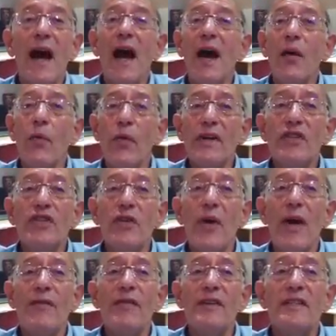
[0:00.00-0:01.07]
I wish you
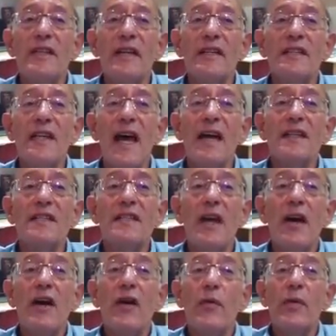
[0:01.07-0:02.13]
every success
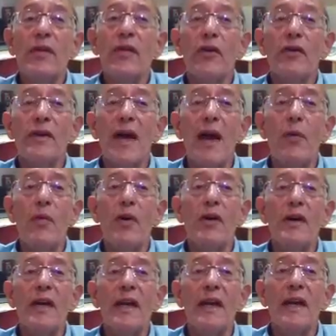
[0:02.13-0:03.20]
with your
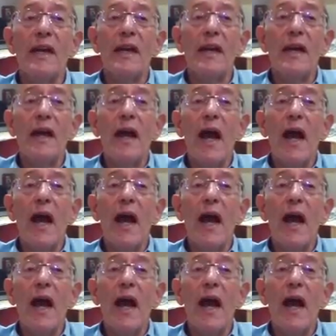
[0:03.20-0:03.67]
networking